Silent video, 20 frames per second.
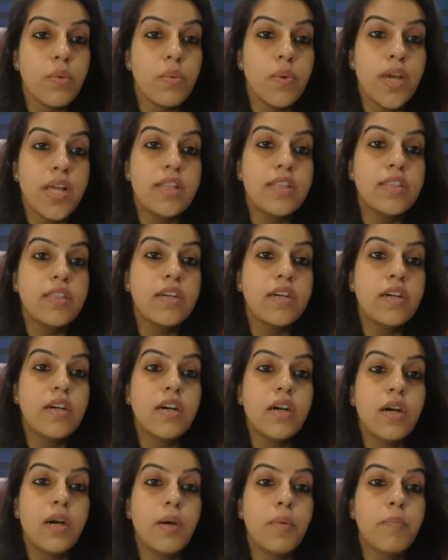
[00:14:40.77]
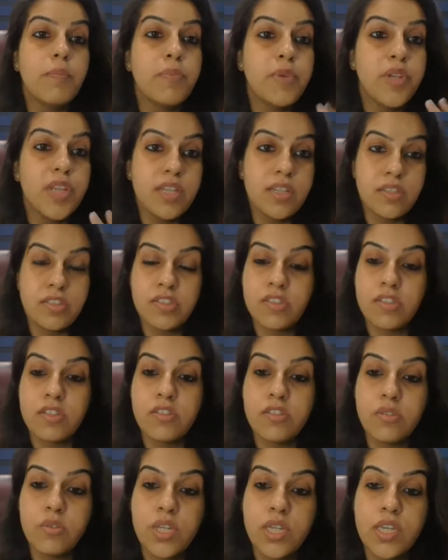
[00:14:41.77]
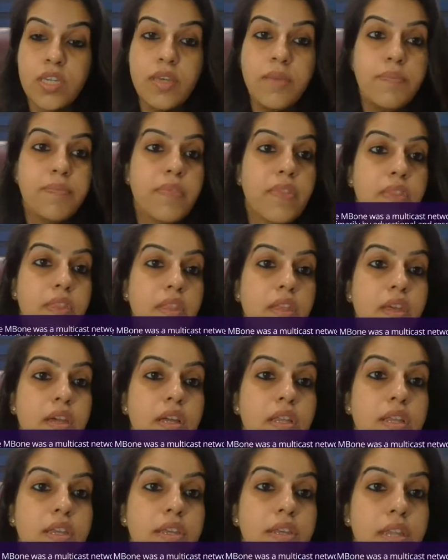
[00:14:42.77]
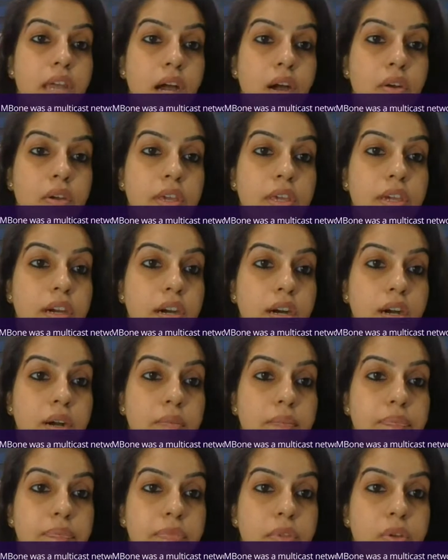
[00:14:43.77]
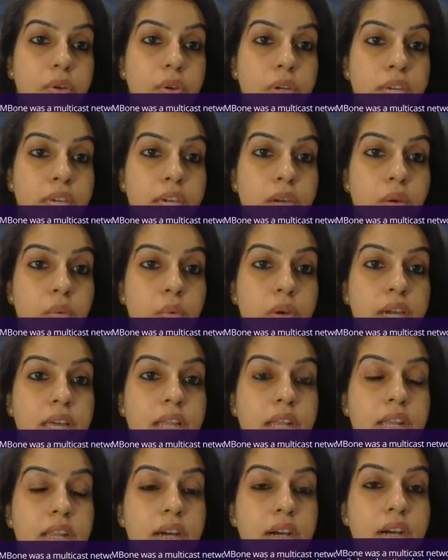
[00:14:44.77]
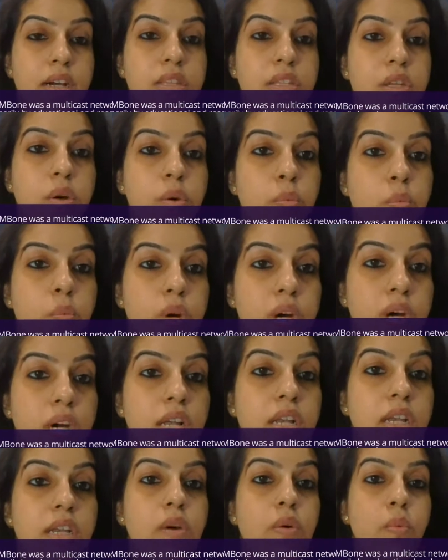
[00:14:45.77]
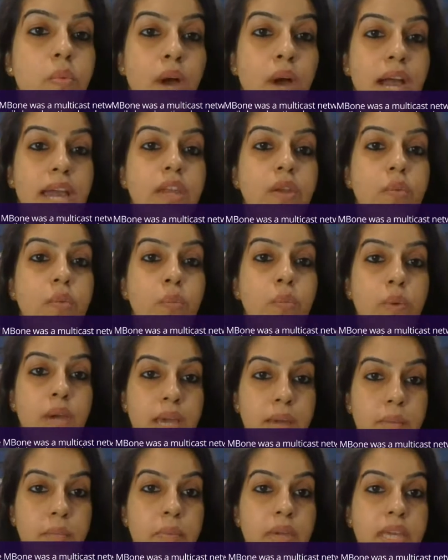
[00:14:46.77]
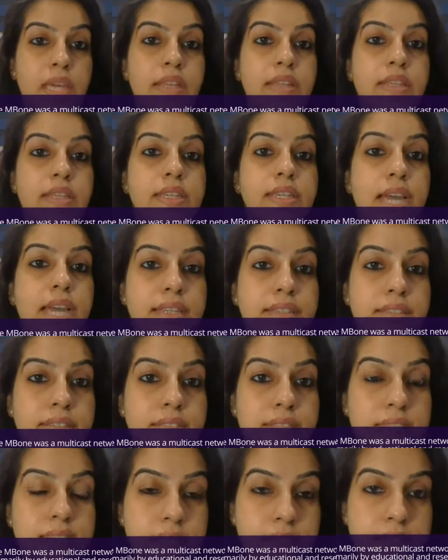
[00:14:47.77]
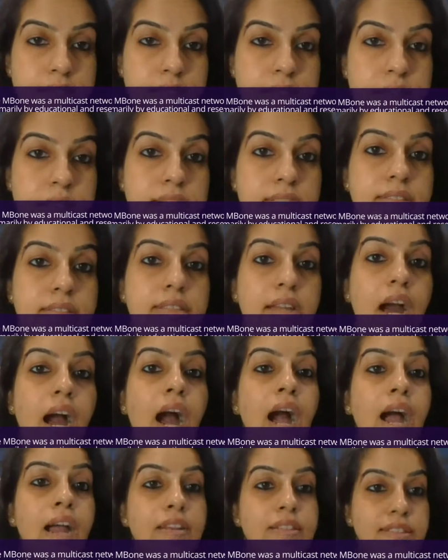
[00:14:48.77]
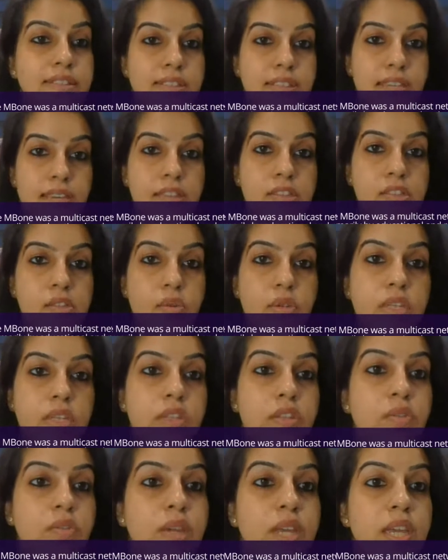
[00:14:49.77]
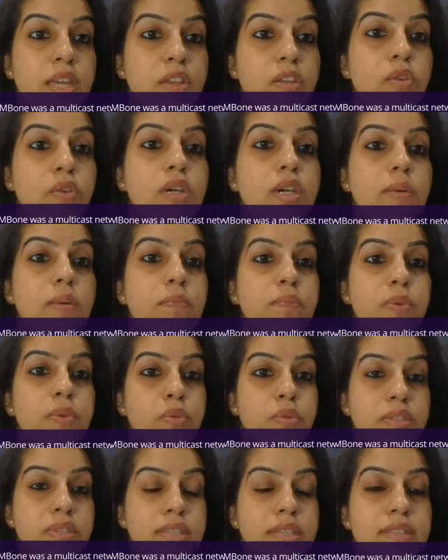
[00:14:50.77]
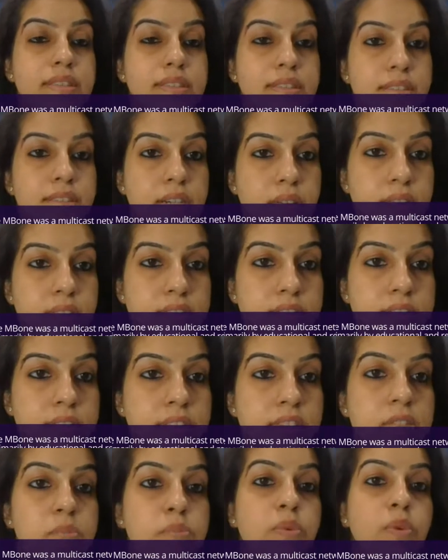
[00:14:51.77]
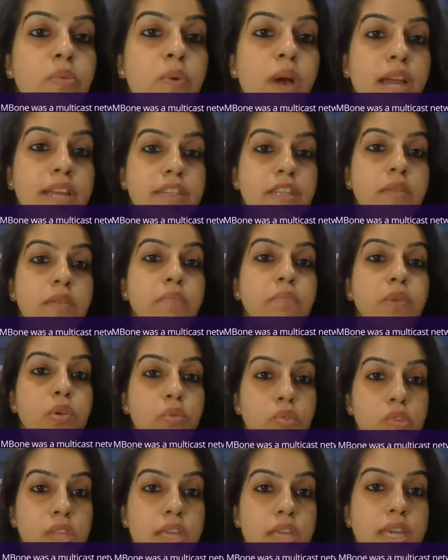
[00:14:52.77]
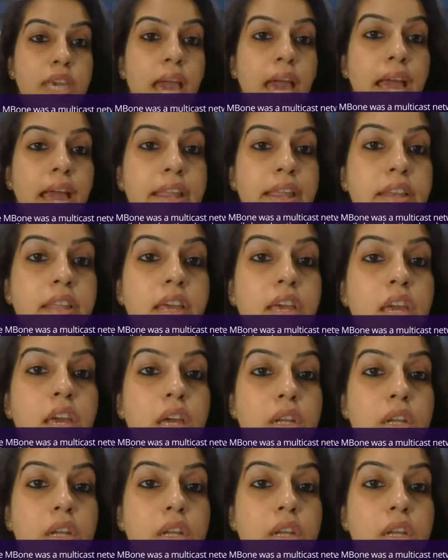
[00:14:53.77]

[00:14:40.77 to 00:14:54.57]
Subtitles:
Well, the precursors. Okay, now here. Okay, well, the World Wide Web in the 1980s, the RCS, okay, the Radio Computing Services provided music and